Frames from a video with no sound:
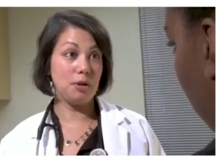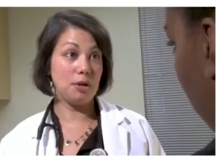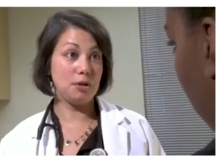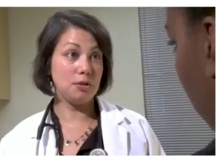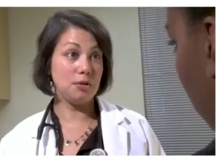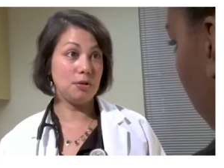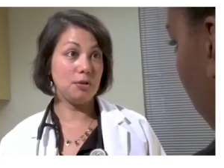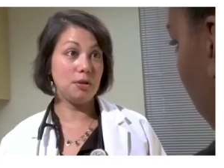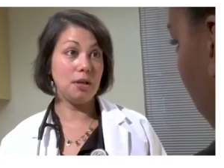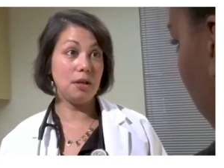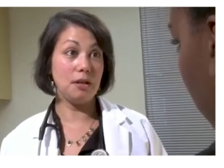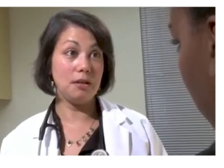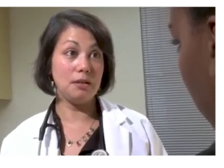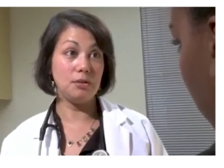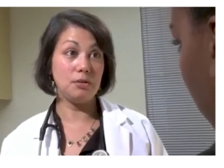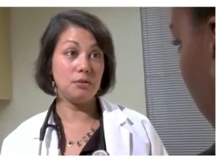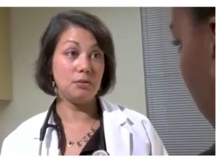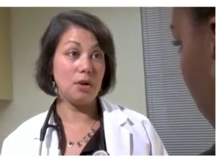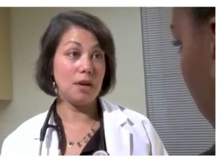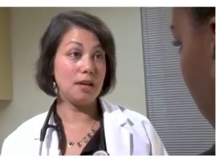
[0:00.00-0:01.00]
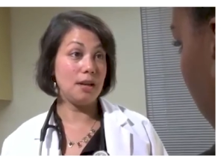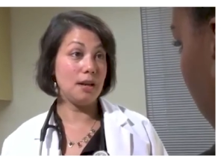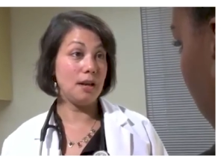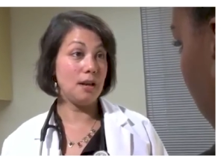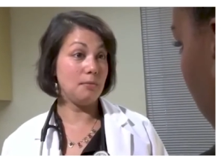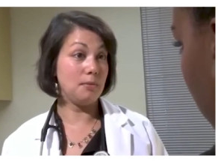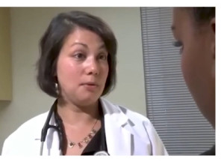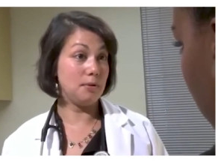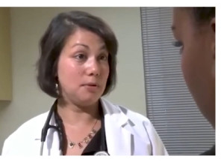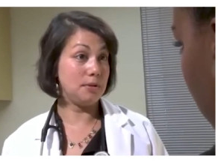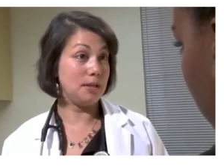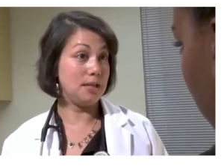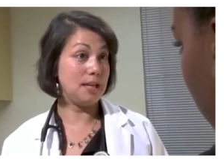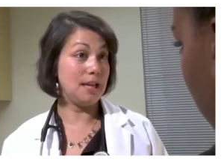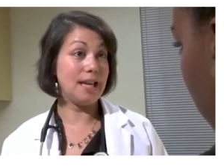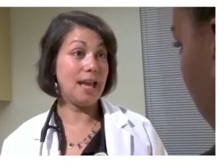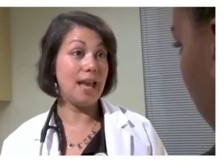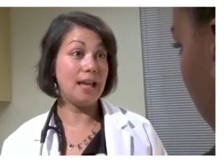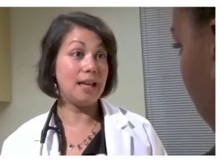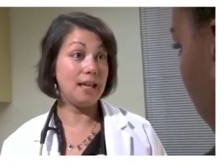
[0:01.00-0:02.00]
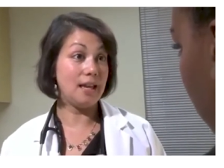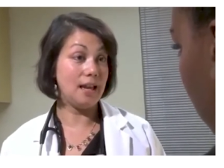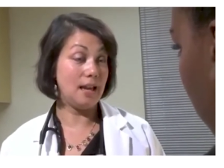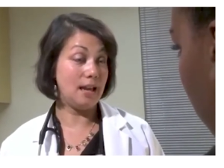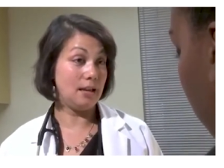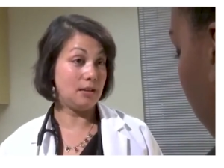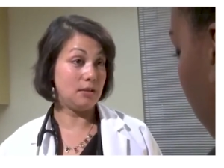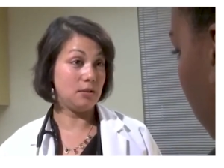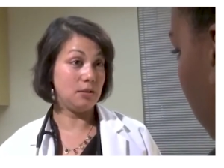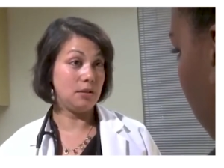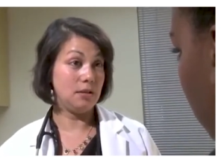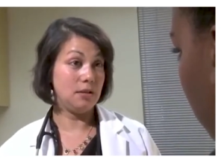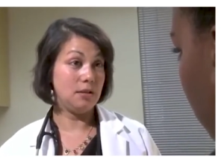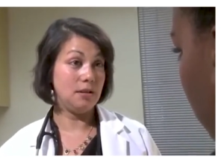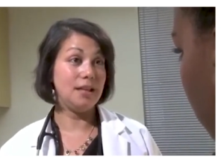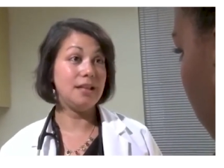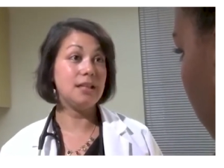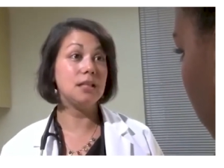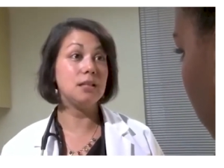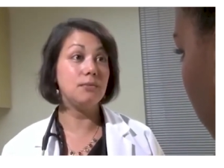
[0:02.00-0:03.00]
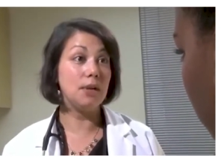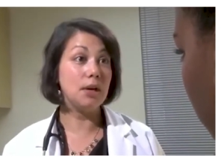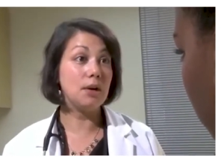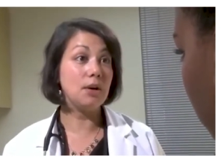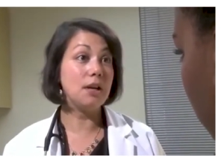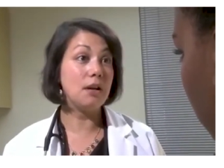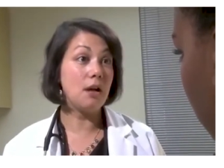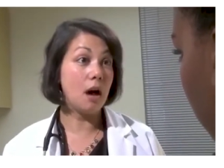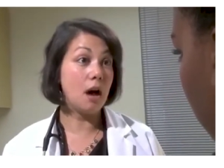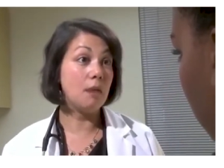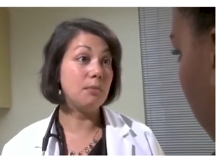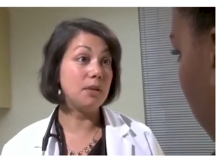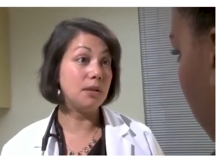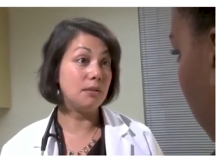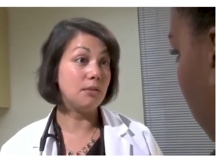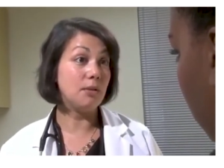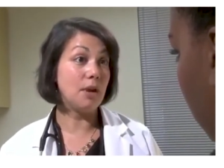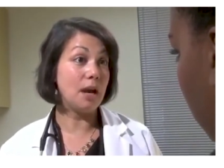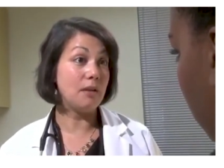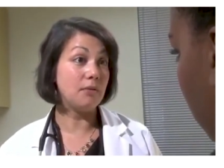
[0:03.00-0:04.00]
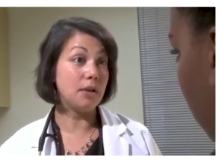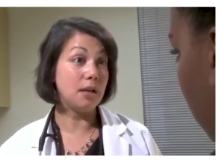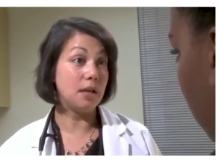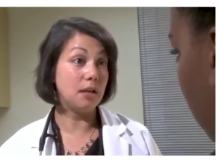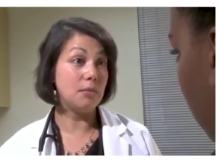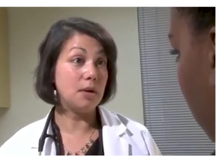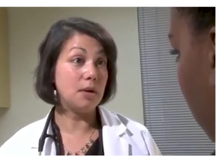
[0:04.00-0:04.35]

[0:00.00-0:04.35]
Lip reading: pressure can strike a person at any age, and it's very common for African